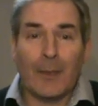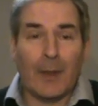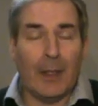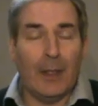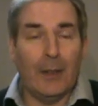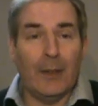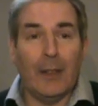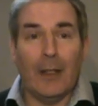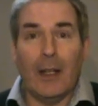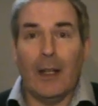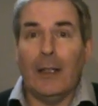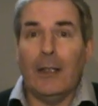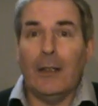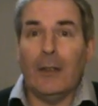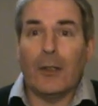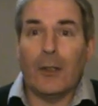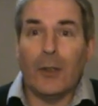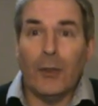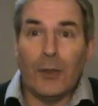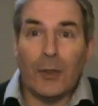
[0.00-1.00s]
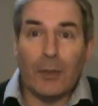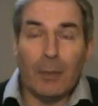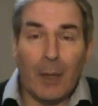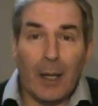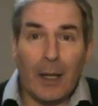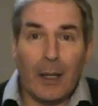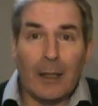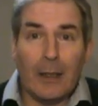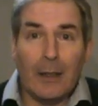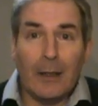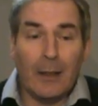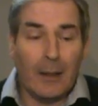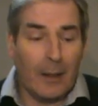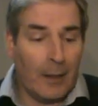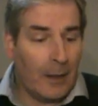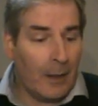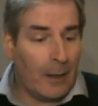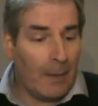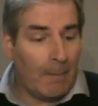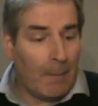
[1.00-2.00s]
That he's a cute smile.
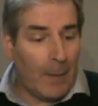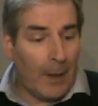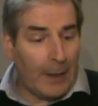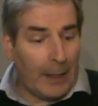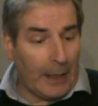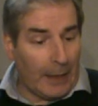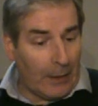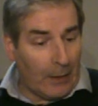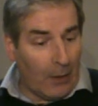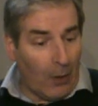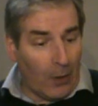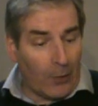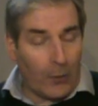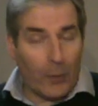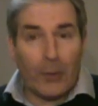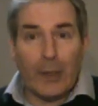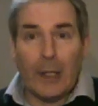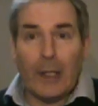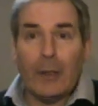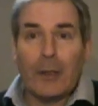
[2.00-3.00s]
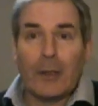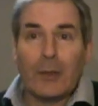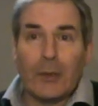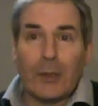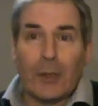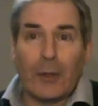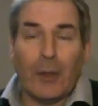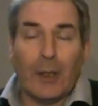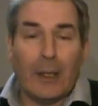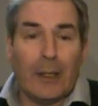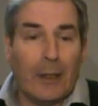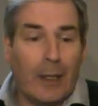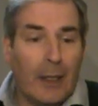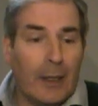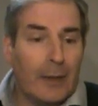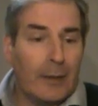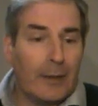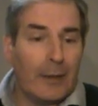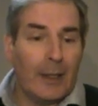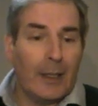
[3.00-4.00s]
I think also in the lyrics, which are quite
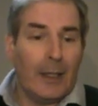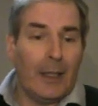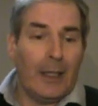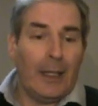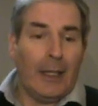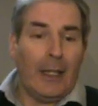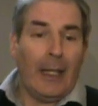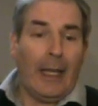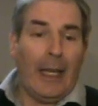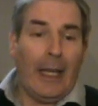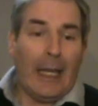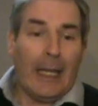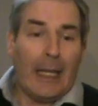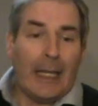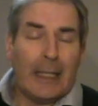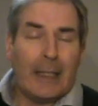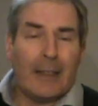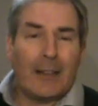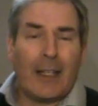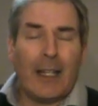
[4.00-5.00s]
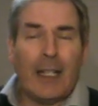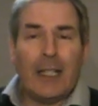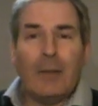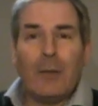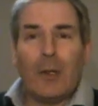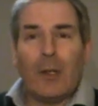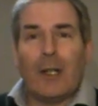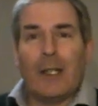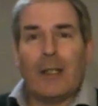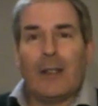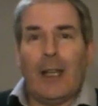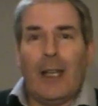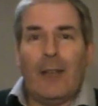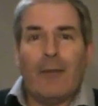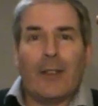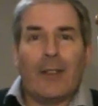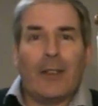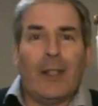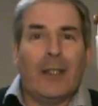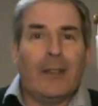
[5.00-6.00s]
nice, he's kind of more like
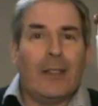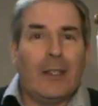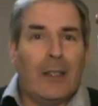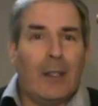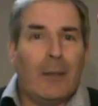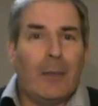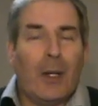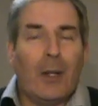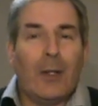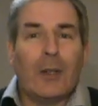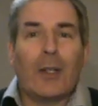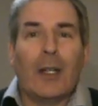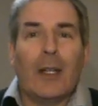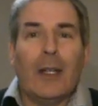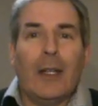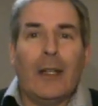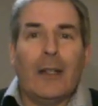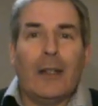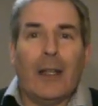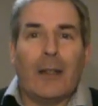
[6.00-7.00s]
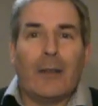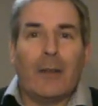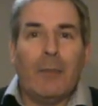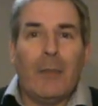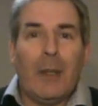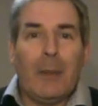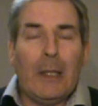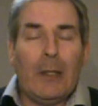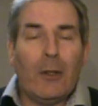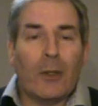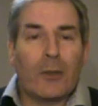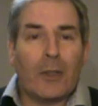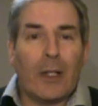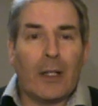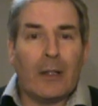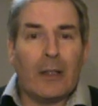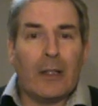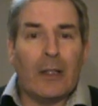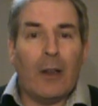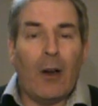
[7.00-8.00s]
emphasising about that maybe looks
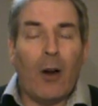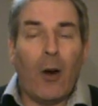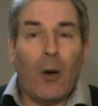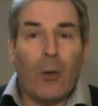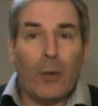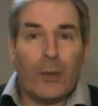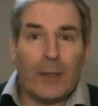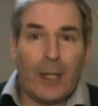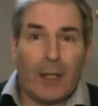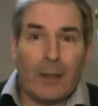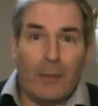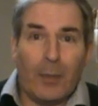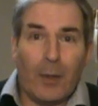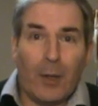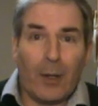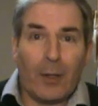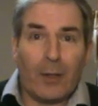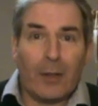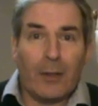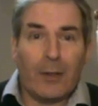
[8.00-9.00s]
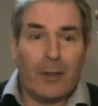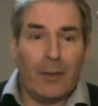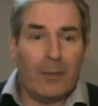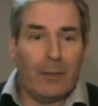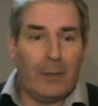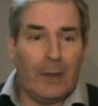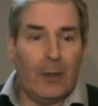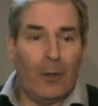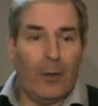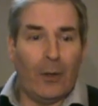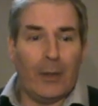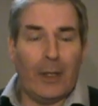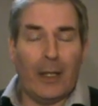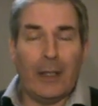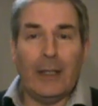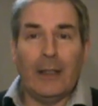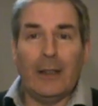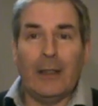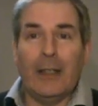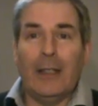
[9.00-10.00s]
aren't always that important, you know, that
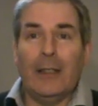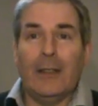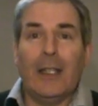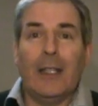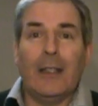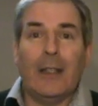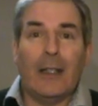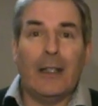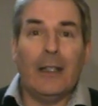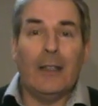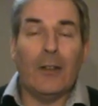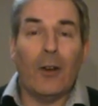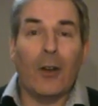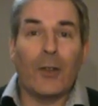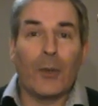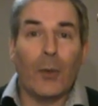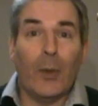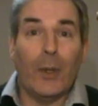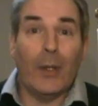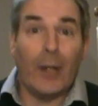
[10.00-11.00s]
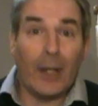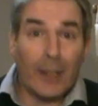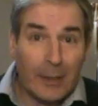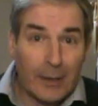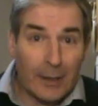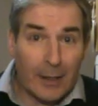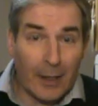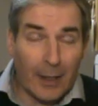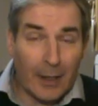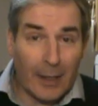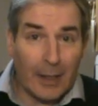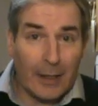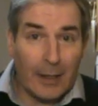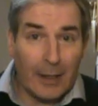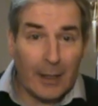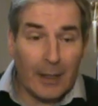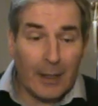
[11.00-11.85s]
he's saying that he's also a nice guy.